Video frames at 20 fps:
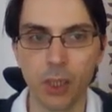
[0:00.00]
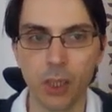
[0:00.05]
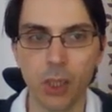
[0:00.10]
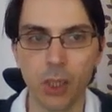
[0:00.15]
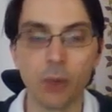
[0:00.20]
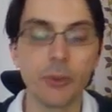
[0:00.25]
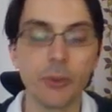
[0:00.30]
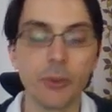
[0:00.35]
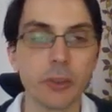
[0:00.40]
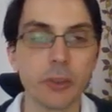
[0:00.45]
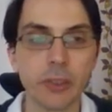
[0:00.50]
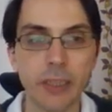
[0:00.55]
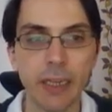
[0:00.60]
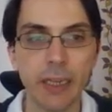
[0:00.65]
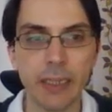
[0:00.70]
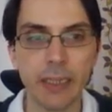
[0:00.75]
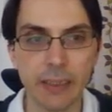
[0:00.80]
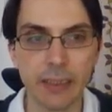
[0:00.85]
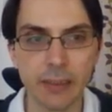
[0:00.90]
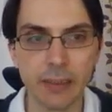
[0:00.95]
On the other
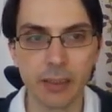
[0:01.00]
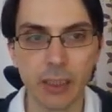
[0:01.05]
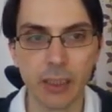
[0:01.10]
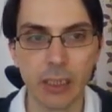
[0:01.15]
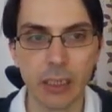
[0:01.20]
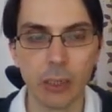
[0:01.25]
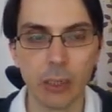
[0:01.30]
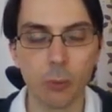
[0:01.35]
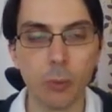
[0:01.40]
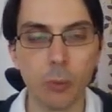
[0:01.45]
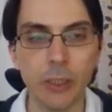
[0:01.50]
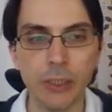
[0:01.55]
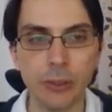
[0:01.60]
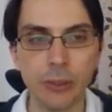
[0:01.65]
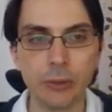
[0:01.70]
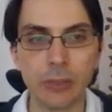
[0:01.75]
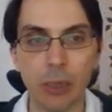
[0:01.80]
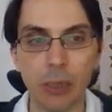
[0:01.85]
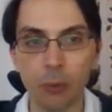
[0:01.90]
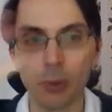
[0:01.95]
hand, when you
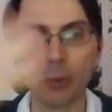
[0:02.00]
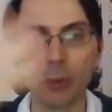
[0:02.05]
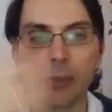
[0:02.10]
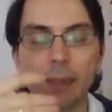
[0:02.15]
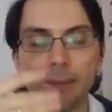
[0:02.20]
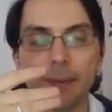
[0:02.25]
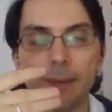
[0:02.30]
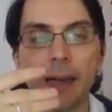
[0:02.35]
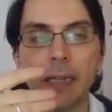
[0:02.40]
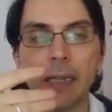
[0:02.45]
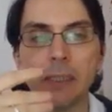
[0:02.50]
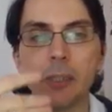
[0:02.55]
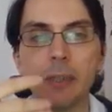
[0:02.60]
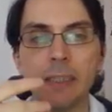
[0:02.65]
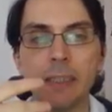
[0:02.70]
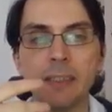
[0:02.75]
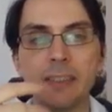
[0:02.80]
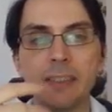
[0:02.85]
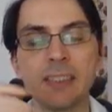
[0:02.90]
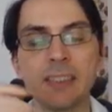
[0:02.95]
download a file
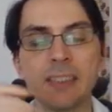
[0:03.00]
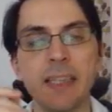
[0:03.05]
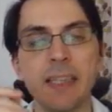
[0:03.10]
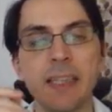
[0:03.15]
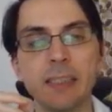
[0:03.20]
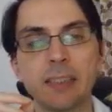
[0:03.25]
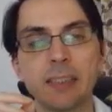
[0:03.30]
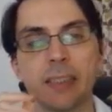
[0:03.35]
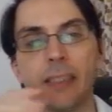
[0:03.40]
and it says